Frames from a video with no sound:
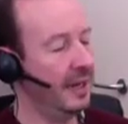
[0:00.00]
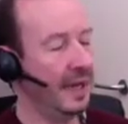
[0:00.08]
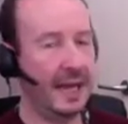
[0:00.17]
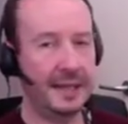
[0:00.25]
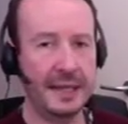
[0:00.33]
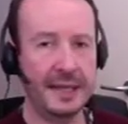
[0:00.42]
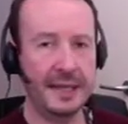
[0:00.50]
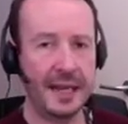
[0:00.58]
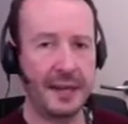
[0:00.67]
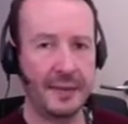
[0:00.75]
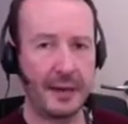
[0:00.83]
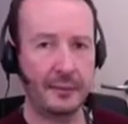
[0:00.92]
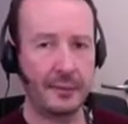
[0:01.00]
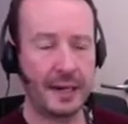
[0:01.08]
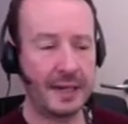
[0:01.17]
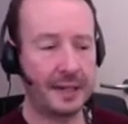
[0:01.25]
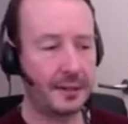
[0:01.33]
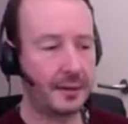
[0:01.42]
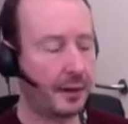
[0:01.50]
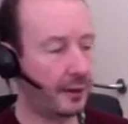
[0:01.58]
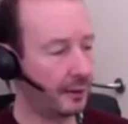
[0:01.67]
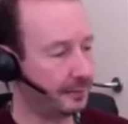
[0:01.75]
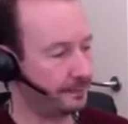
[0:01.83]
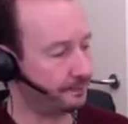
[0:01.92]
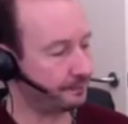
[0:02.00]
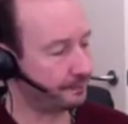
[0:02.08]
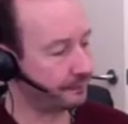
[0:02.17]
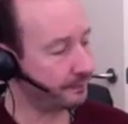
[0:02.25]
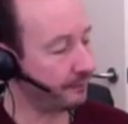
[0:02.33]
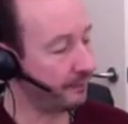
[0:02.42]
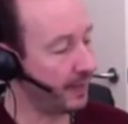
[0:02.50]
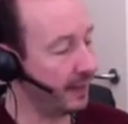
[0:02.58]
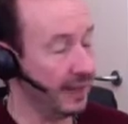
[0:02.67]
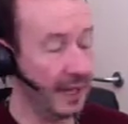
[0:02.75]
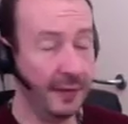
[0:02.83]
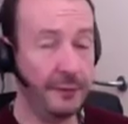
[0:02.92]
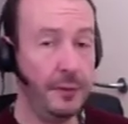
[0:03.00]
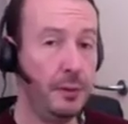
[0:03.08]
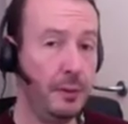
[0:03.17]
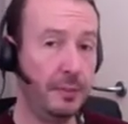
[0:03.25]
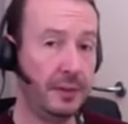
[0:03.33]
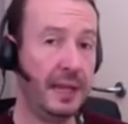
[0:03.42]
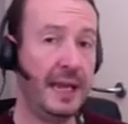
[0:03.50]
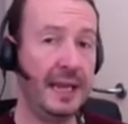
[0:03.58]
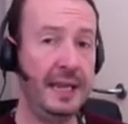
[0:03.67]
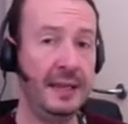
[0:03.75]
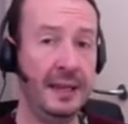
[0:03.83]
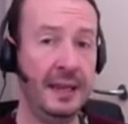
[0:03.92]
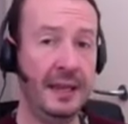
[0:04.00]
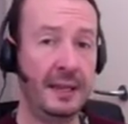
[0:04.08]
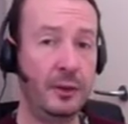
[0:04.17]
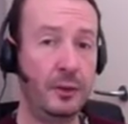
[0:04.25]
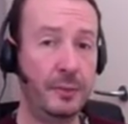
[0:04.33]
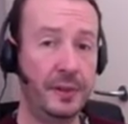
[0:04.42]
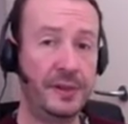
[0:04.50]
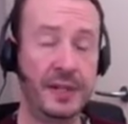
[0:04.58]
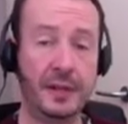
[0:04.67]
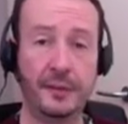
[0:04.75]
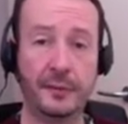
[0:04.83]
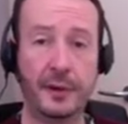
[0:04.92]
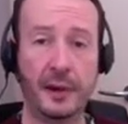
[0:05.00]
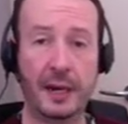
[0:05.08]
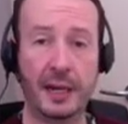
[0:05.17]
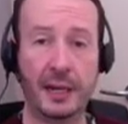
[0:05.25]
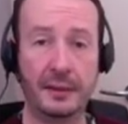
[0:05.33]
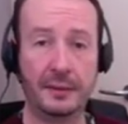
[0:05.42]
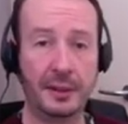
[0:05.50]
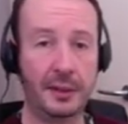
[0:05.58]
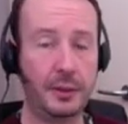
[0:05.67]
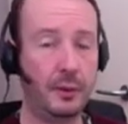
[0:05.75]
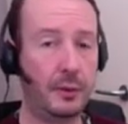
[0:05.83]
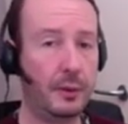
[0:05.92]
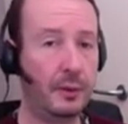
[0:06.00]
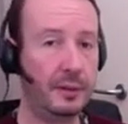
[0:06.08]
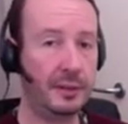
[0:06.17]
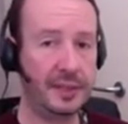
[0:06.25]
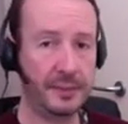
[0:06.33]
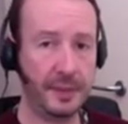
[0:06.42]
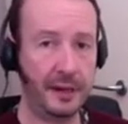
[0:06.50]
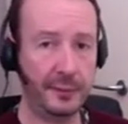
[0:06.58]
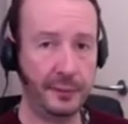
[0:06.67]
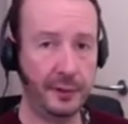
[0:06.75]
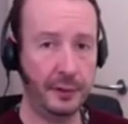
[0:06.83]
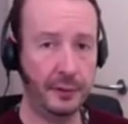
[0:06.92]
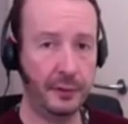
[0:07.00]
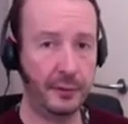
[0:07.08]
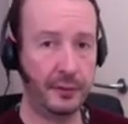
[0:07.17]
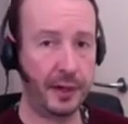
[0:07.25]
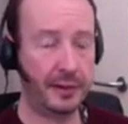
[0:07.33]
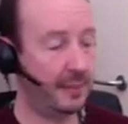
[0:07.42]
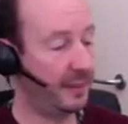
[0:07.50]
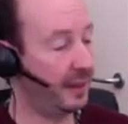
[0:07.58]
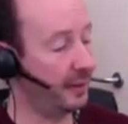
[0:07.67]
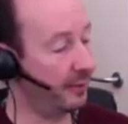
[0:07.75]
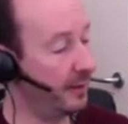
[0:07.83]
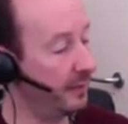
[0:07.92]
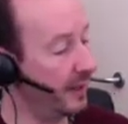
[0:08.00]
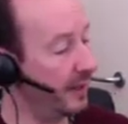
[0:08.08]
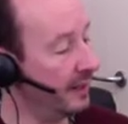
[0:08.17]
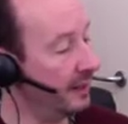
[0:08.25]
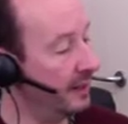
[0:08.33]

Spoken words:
and then you can have that ready to go. If you are playing your music via your smartphone or via an MP3 player,